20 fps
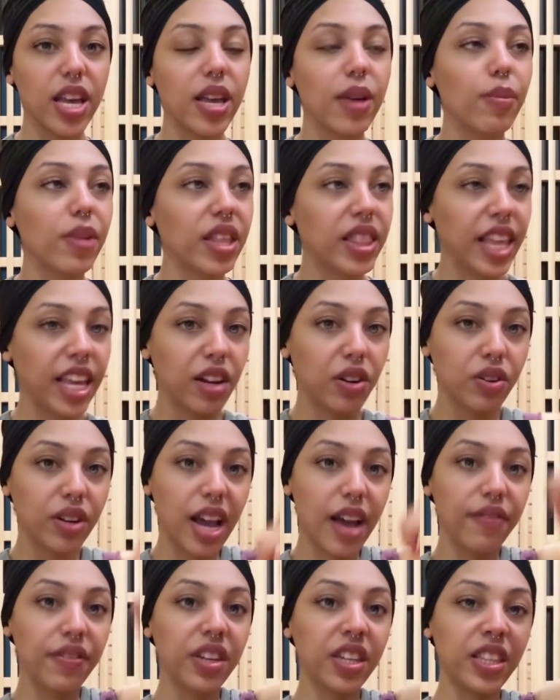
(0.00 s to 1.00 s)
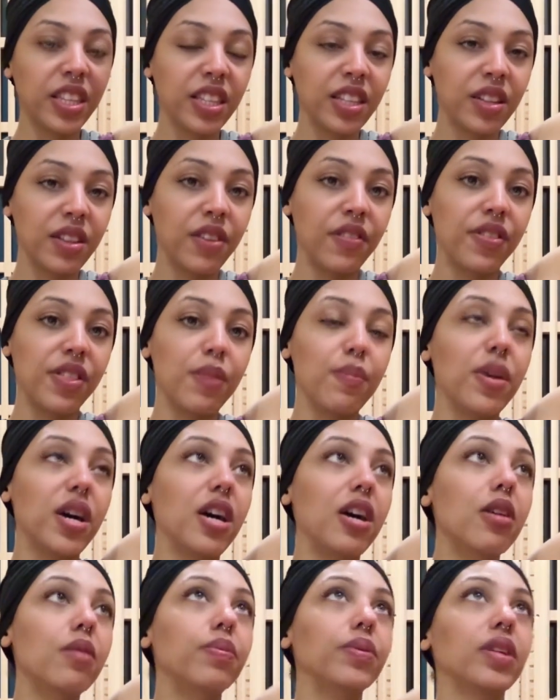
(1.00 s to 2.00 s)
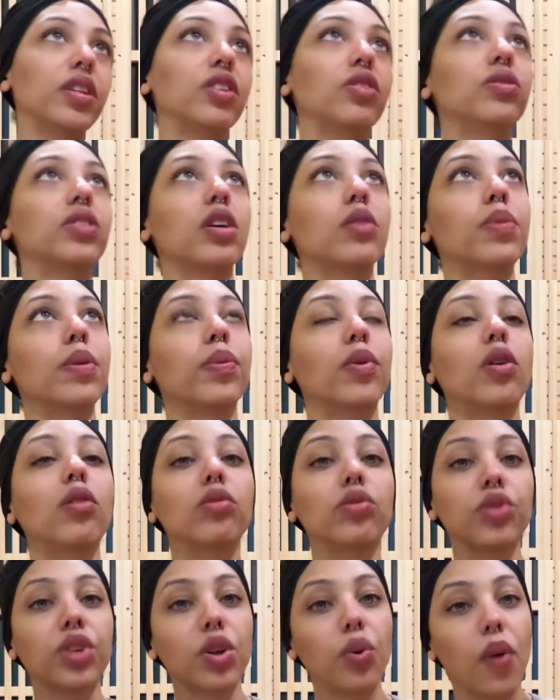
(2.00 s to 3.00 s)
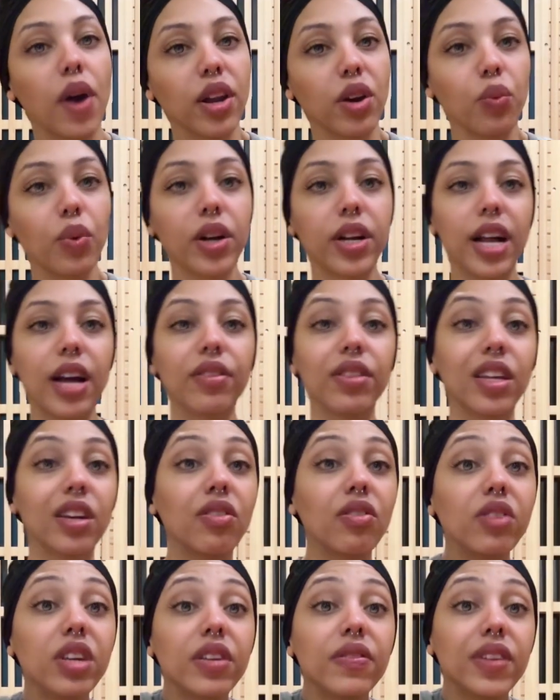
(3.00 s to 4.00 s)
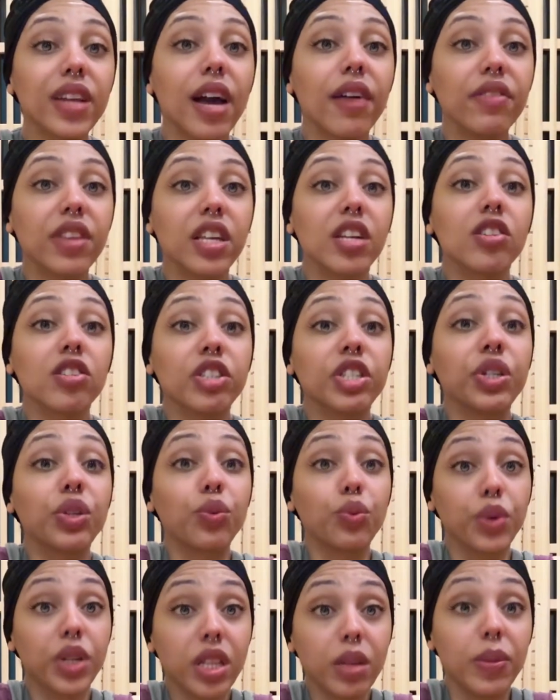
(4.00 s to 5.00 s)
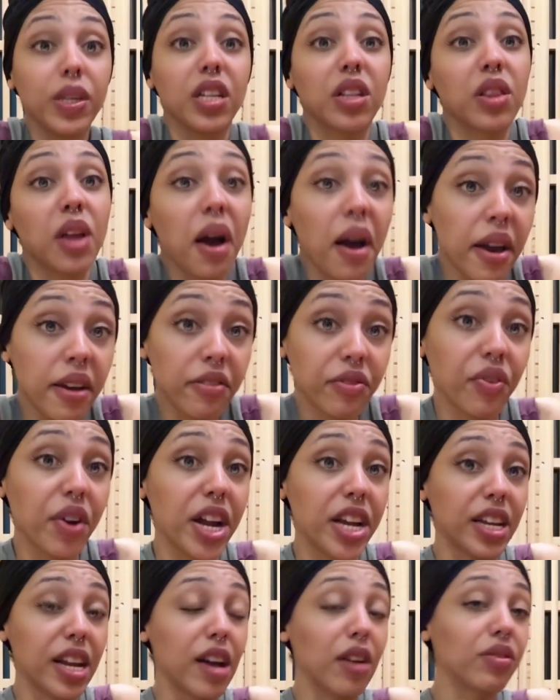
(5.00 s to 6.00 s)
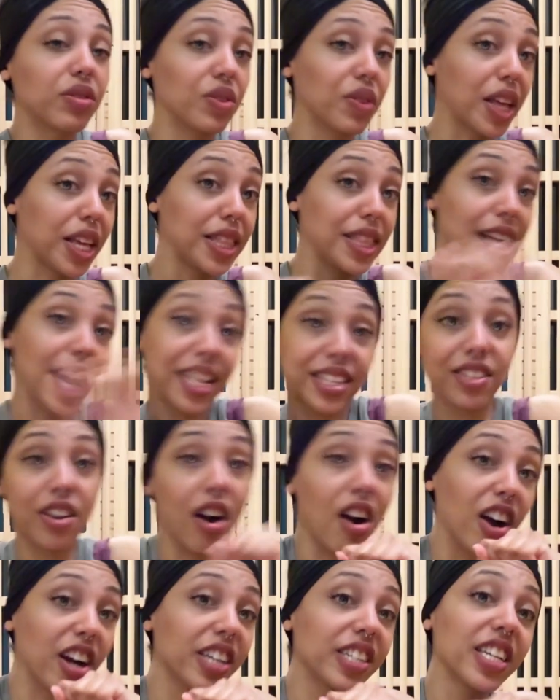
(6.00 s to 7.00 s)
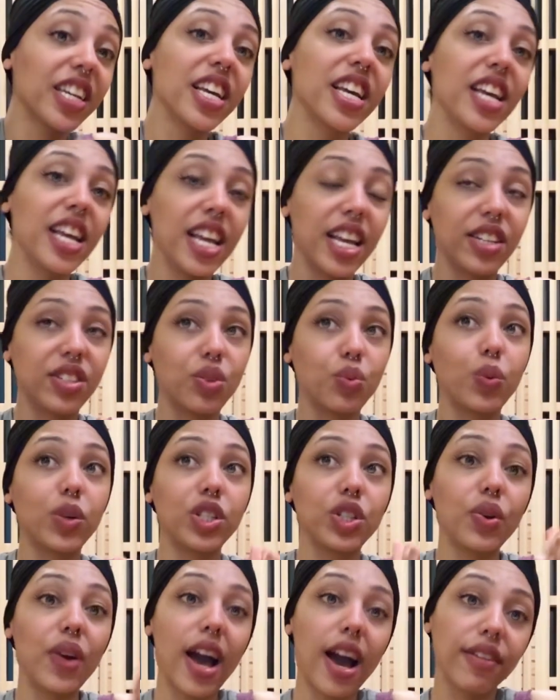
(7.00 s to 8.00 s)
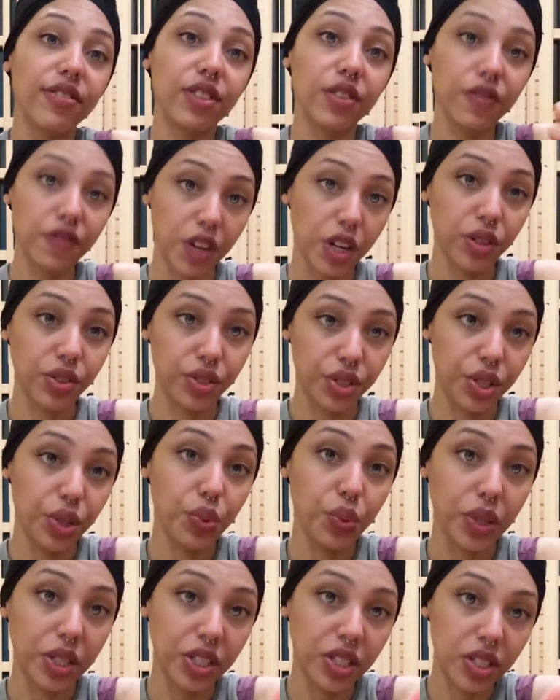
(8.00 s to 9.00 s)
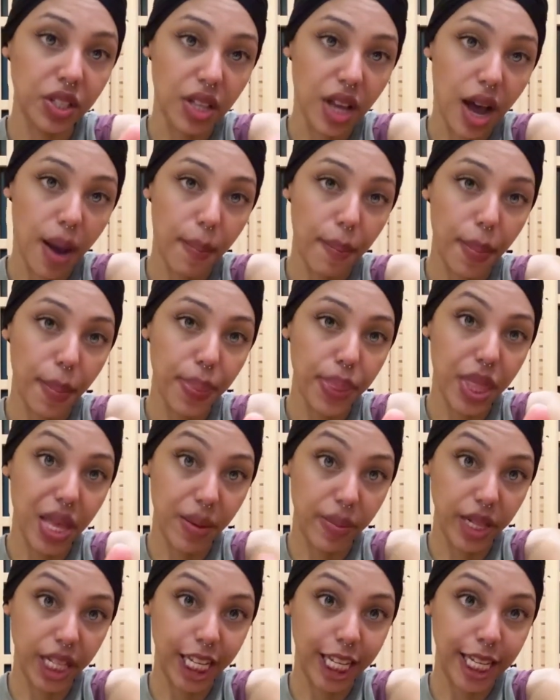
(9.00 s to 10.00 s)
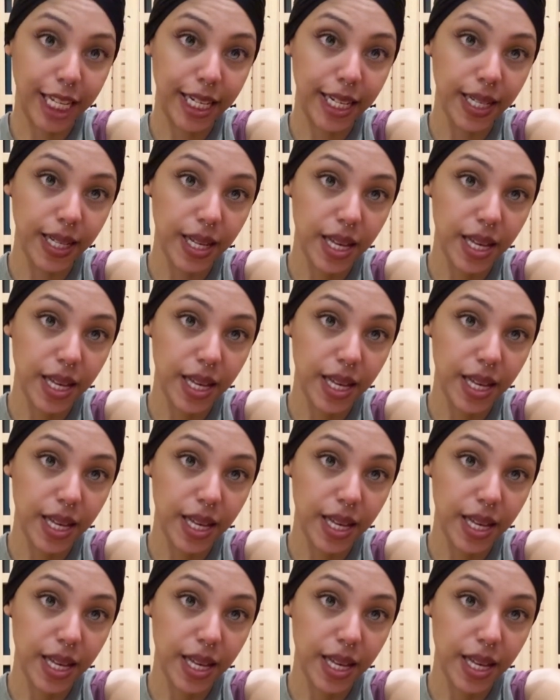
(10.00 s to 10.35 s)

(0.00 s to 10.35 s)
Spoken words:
And they don't have anything to lift them up. And you tell people, oh, drink water, work out. They don't even have the energy to really be alive right now. So like, that's hard. And so what you have to first do is stop the bleed,